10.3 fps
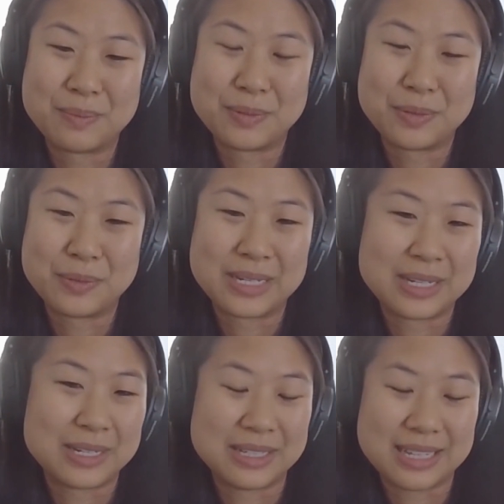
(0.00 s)
but what
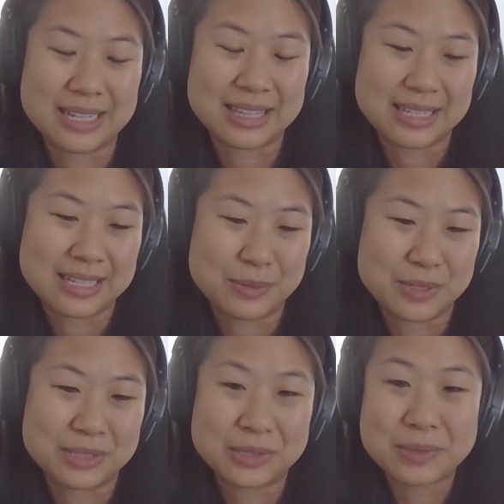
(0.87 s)
I think I
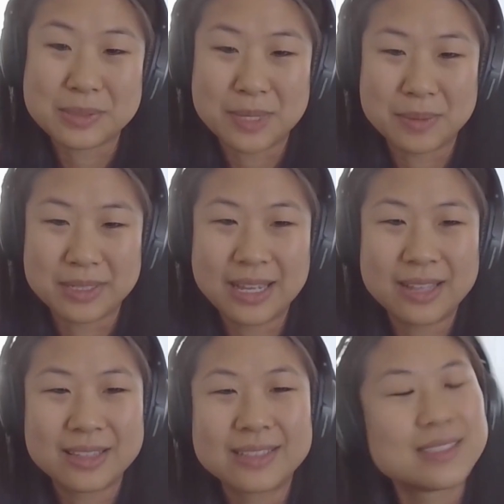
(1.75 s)
want to do is public
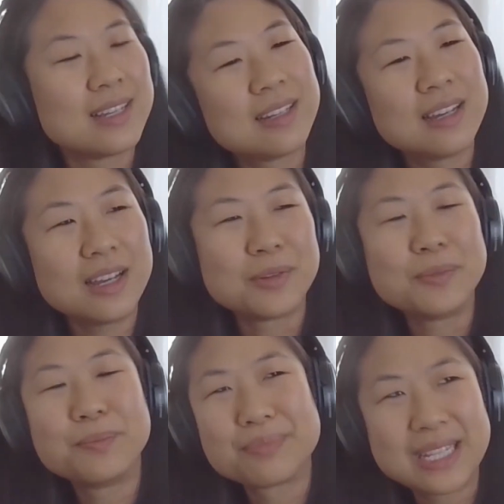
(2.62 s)
health." He's like,
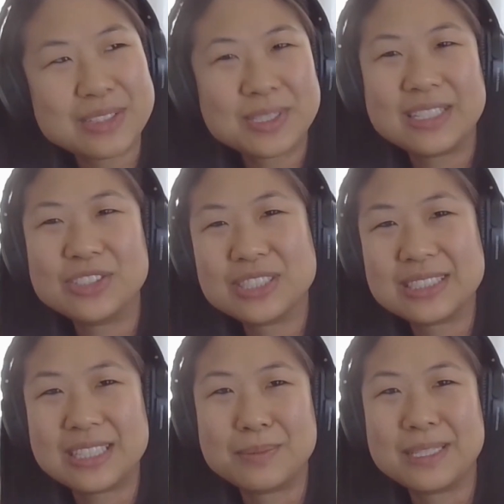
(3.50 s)
"Oh, that's really
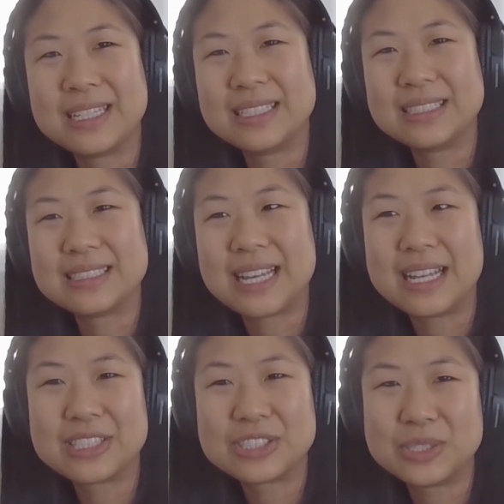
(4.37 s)
interesting because
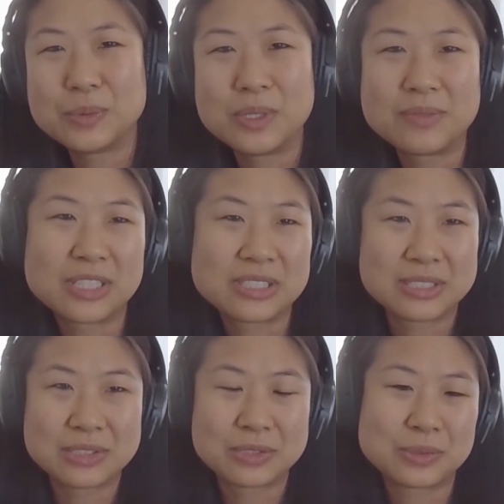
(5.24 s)
actually one of our
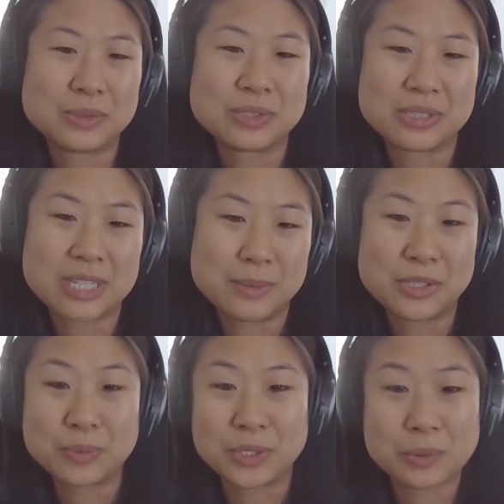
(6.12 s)
sister schools, they're
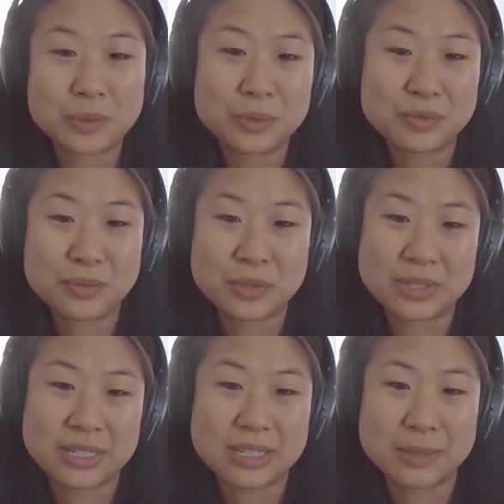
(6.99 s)
coming to recruit for
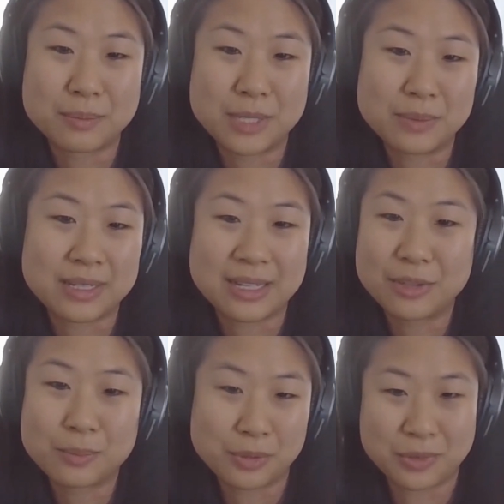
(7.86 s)
their public
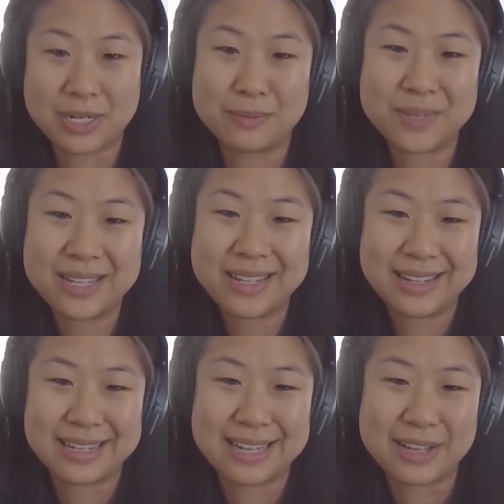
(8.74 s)
health program
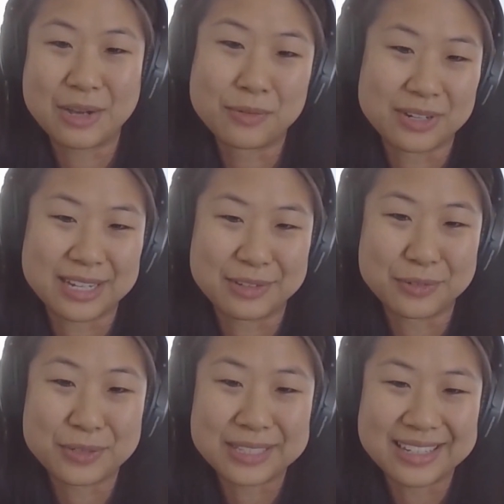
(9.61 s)
over in
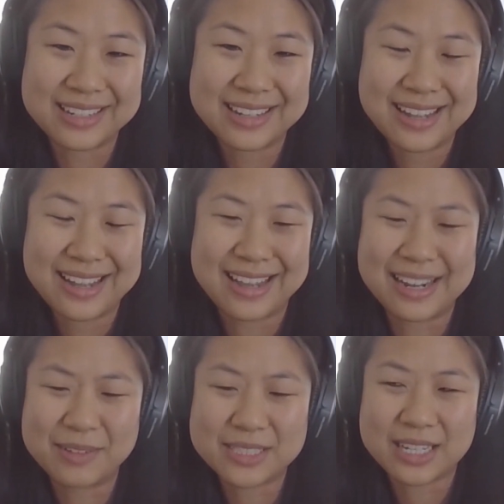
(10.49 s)
California."
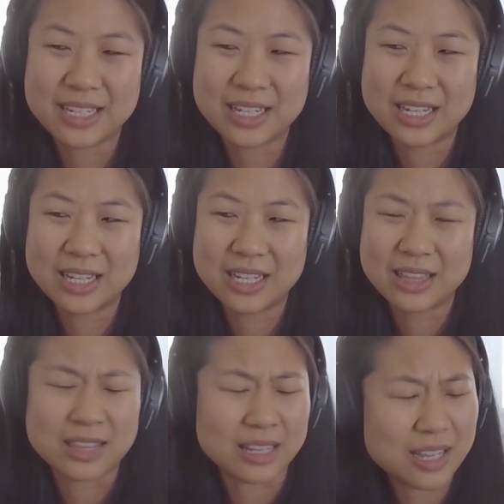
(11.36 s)
And I was like,
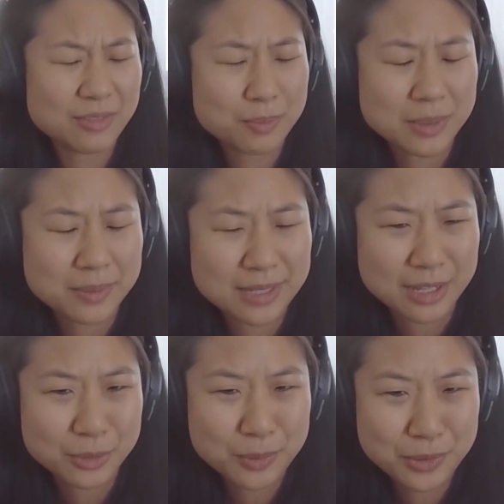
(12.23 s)
"They have a public
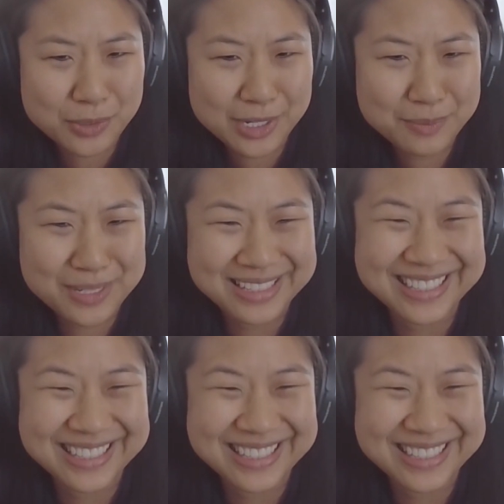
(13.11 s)
health program?"